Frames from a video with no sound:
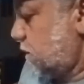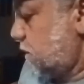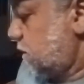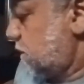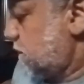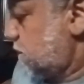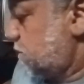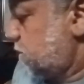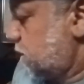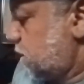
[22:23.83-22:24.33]

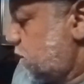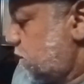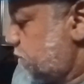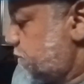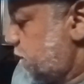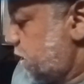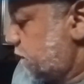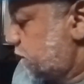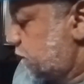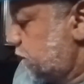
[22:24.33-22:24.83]
I'm going to go
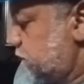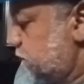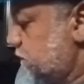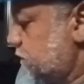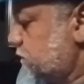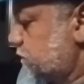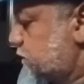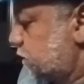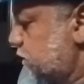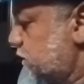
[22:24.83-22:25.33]
back to
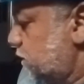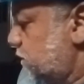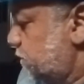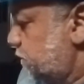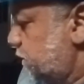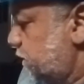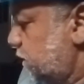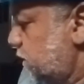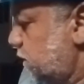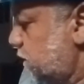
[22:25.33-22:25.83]

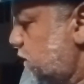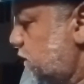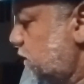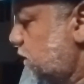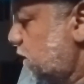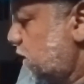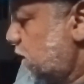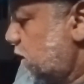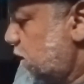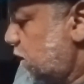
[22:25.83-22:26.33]
YouTube here
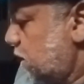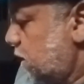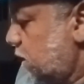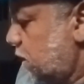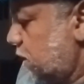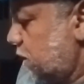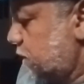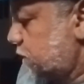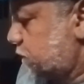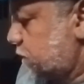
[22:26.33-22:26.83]

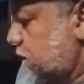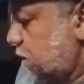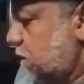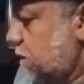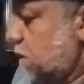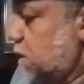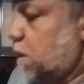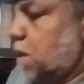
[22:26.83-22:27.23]
and show.